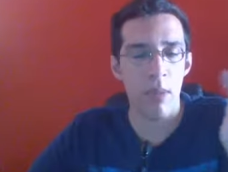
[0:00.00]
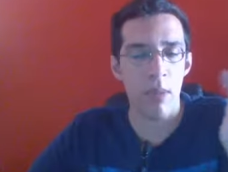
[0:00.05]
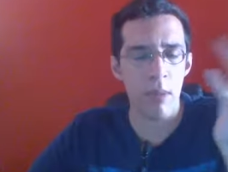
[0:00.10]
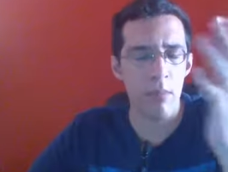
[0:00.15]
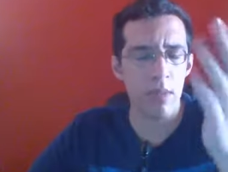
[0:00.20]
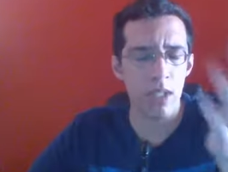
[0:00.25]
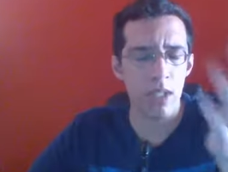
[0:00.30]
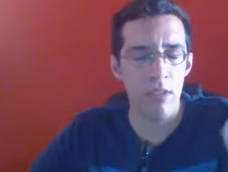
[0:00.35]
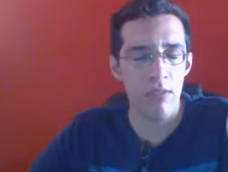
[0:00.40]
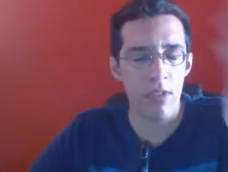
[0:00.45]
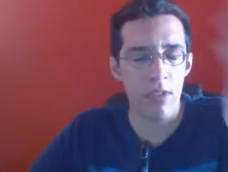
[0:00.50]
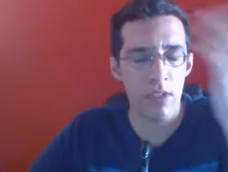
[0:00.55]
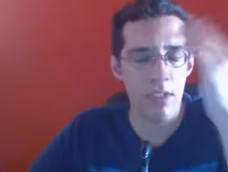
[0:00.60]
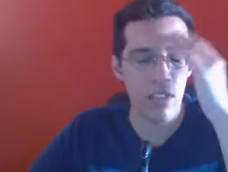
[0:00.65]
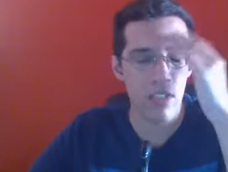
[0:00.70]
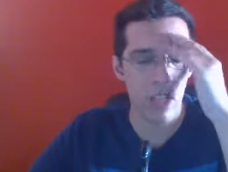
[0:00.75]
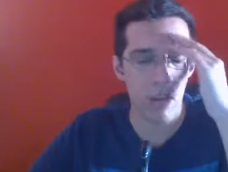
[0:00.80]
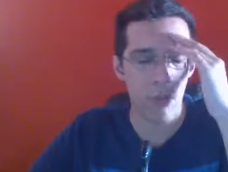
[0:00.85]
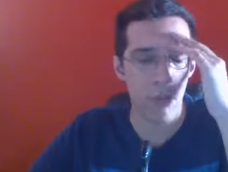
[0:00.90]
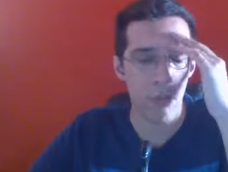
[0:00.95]
I believe the
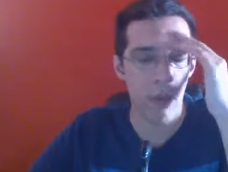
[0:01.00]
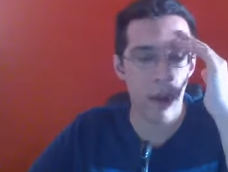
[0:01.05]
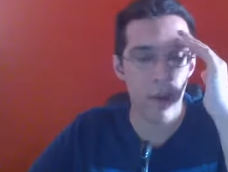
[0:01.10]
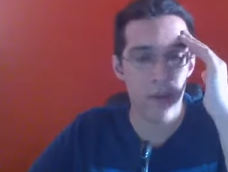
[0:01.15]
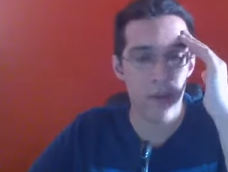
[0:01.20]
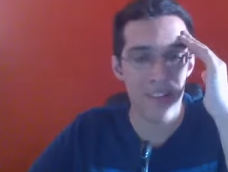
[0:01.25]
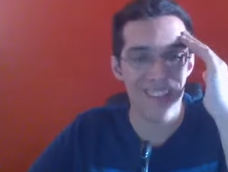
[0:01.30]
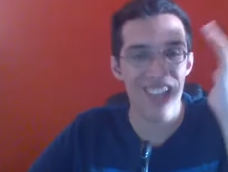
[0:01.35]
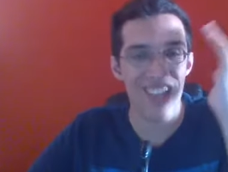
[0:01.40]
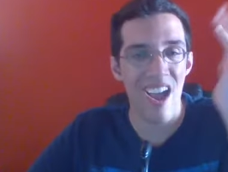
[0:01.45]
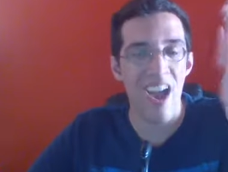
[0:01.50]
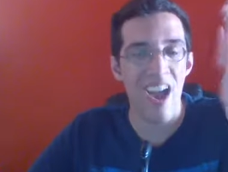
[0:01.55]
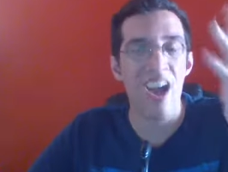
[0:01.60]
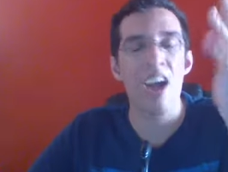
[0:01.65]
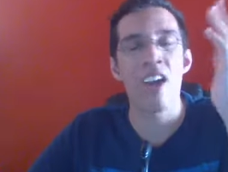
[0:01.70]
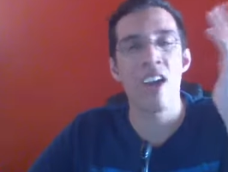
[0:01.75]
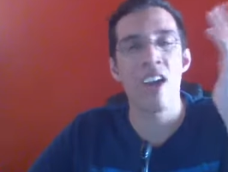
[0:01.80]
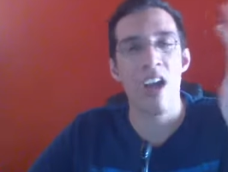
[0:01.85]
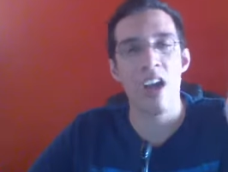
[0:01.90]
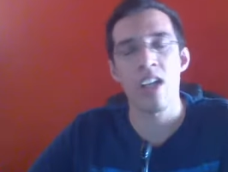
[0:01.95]
Sun Pirates
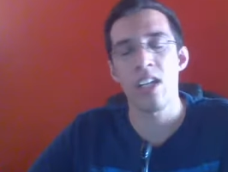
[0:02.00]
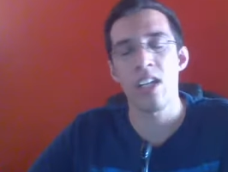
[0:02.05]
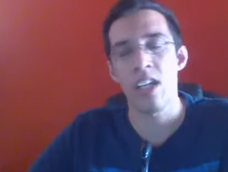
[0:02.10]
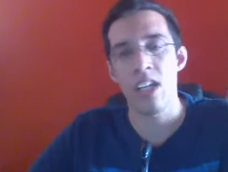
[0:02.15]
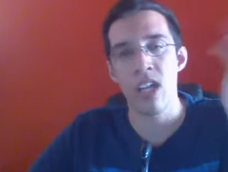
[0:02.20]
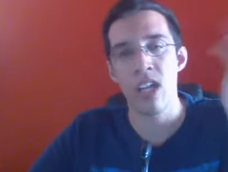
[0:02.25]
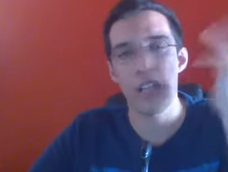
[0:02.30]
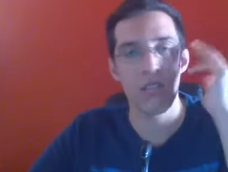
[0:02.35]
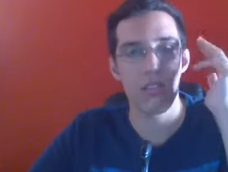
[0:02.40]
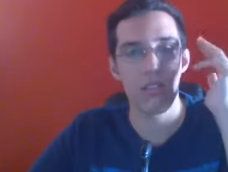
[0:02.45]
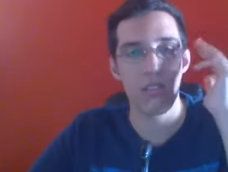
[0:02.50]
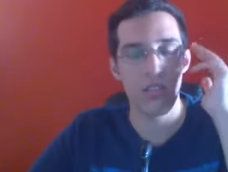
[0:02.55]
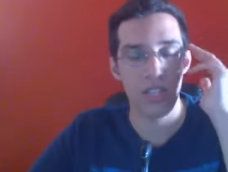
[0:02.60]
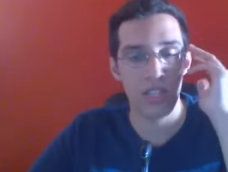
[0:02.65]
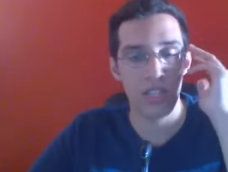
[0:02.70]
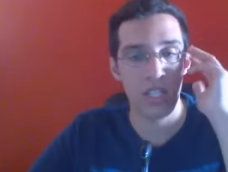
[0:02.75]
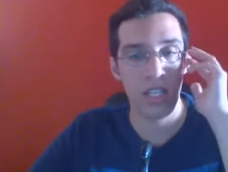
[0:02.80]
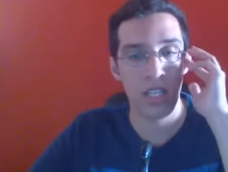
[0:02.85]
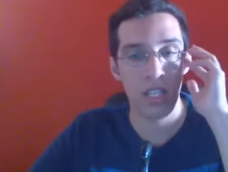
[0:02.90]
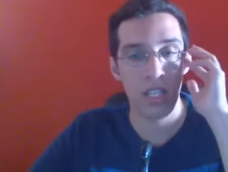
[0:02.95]
are hiding under the
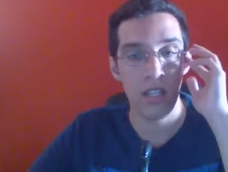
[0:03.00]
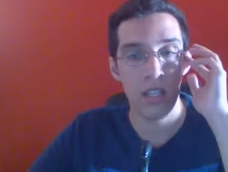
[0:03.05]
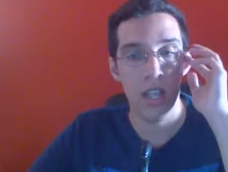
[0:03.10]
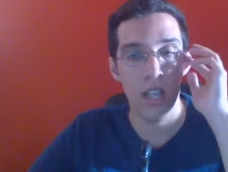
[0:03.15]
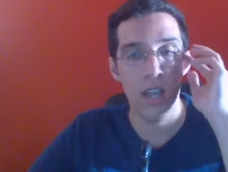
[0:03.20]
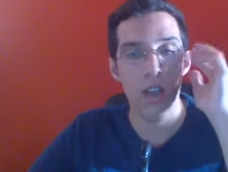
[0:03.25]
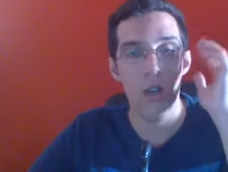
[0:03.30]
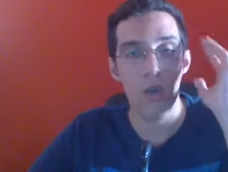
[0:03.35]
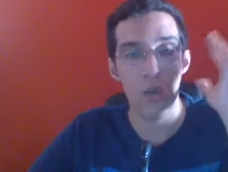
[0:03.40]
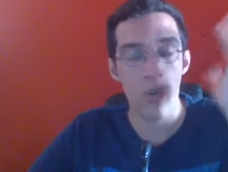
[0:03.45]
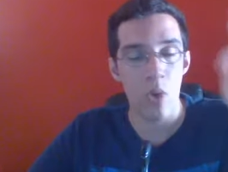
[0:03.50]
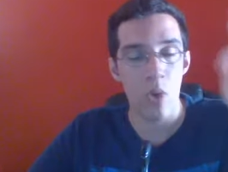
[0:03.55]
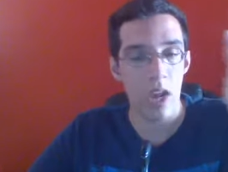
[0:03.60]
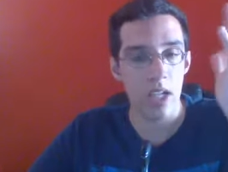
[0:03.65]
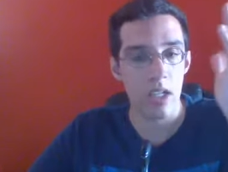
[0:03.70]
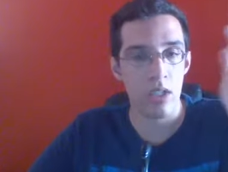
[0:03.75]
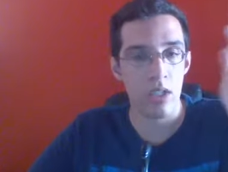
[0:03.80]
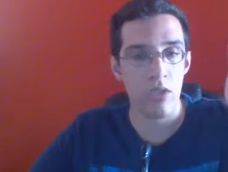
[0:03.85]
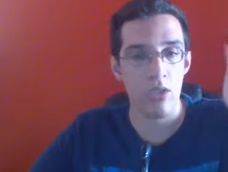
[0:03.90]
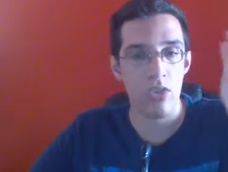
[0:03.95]
sea,
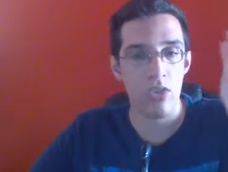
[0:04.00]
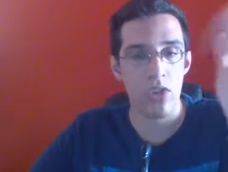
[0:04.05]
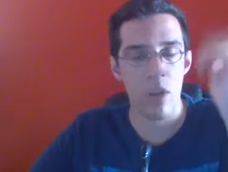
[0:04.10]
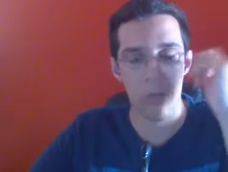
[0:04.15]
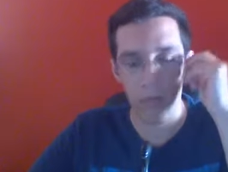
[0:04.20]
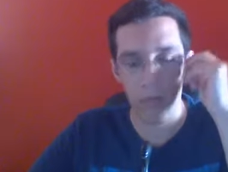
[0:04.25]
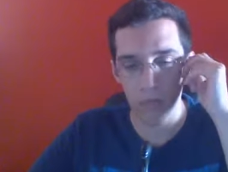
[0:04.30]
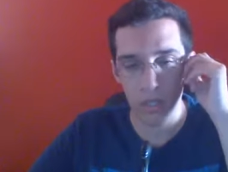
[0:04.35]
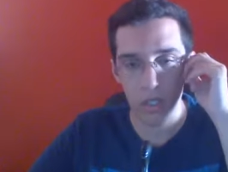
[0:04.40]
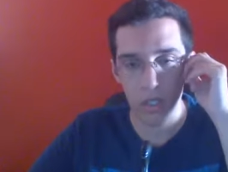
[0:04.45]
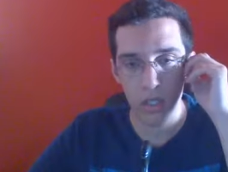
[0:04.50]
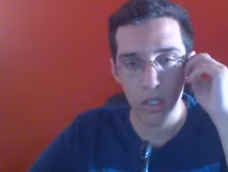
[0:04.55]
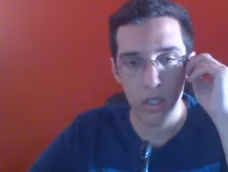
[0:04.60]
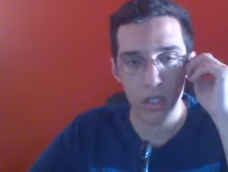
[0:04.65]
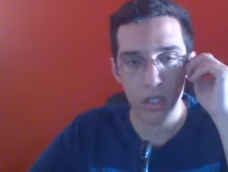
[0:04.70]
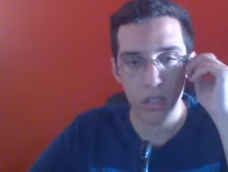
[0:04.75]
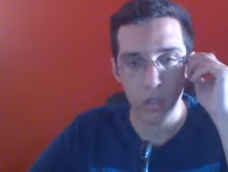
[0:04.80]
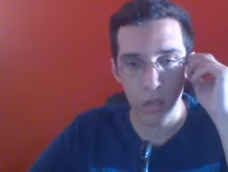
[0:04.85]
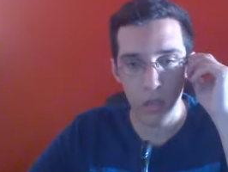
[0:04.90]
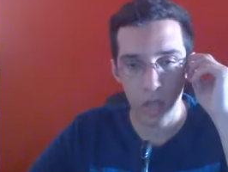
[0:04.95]
ready to jump
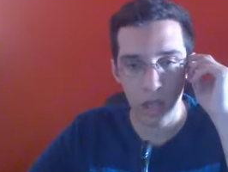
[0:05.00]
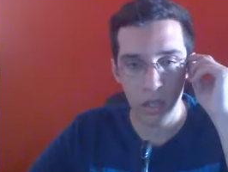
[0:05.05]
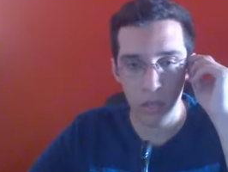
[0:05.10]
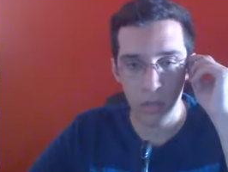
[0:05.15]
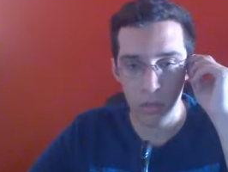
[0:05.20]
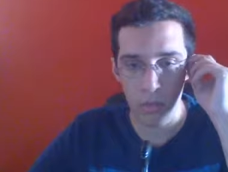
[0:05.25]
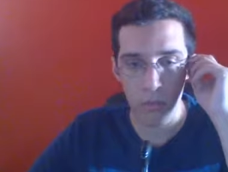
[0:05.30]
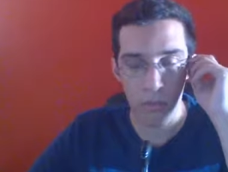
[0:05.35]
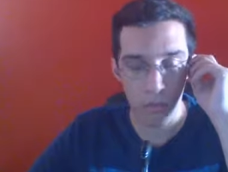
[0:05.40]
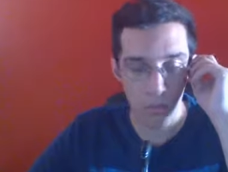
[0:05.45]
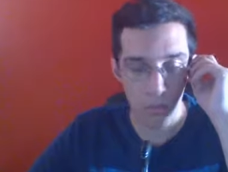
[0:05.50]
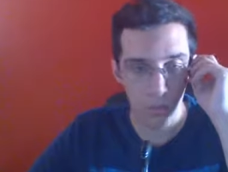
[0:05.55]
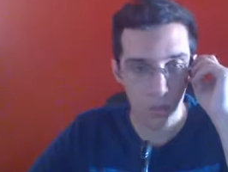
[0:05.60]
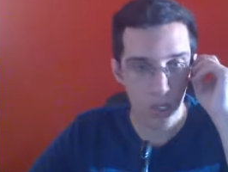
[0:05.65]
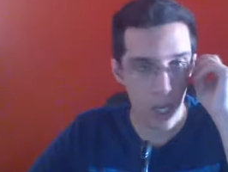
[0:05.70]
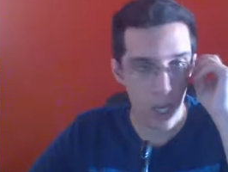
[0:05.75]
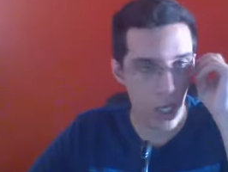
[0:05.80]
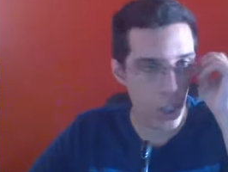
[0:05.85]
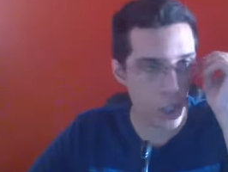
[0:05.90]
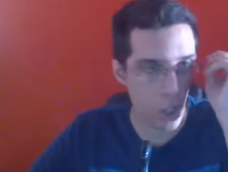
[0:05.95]
to help
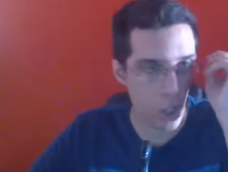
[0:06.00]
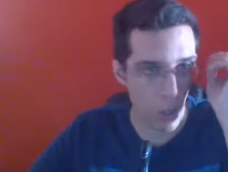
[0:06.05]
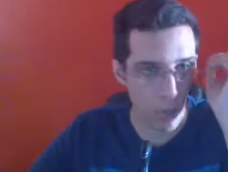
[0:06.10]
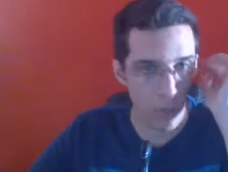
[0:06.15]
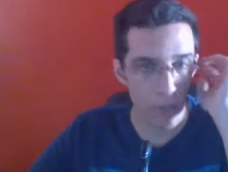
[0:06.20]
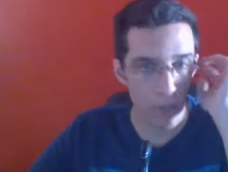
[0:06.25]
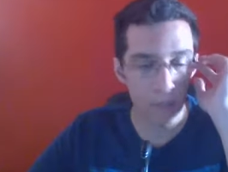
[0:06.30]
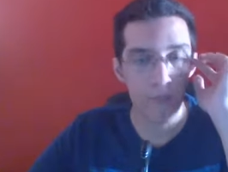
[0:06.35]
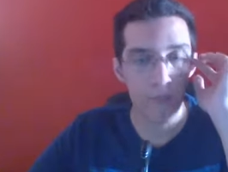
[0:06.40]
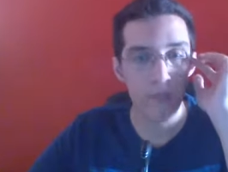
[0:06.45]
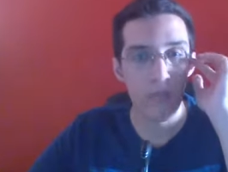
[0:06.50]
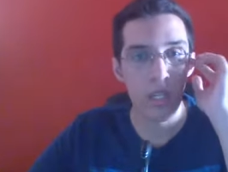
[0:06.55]
Brook and Chopper.